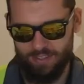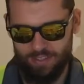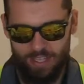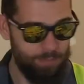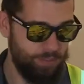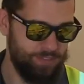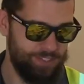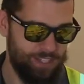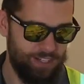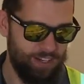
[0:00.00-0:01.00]
Can't believe it's
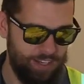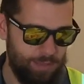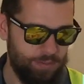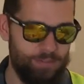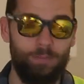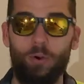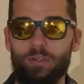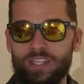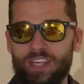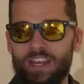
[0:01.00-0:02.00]
here. Can't believe I'm
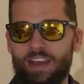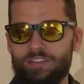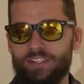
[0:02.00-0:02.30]
holding it after